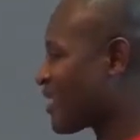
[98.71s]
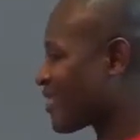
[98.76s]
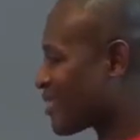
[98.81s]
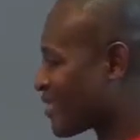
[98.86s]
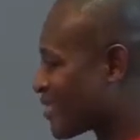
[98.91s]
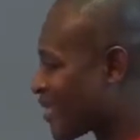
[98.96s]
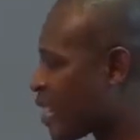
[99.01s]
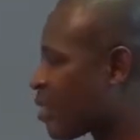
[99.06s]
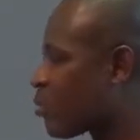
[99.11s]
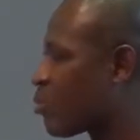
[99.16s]

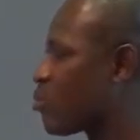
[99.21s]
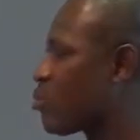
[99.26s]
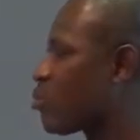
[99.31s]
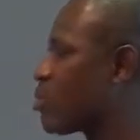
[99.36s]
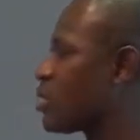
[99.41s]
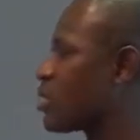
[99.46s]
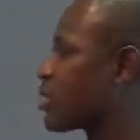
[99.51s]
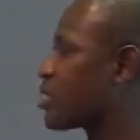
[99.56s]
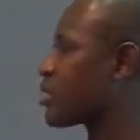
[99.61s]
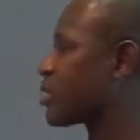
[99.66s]

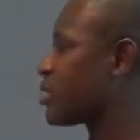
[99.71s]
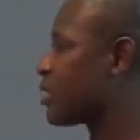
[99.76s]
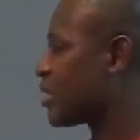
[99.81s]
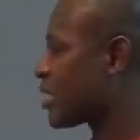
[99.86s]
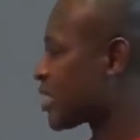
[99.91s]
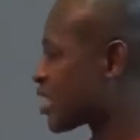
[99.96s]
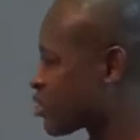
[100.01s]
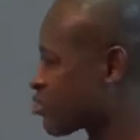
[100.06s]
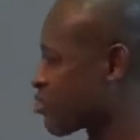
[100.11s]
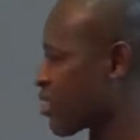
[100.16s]
downward
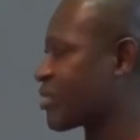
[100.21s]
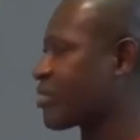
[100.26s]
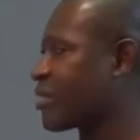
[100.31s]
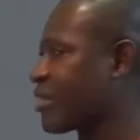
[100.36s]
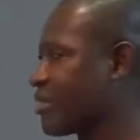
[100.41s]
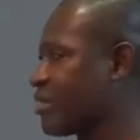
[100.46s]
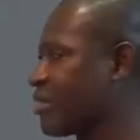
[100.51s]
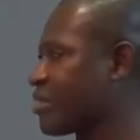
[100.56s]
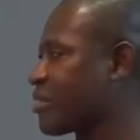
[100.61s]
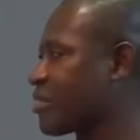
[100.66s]

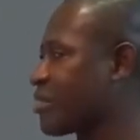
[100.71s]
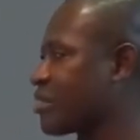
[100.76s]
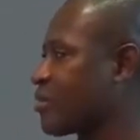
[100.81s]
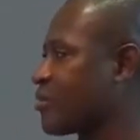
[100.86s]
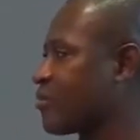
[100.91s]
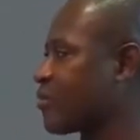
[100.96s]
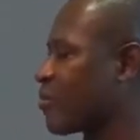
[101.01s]
strategies,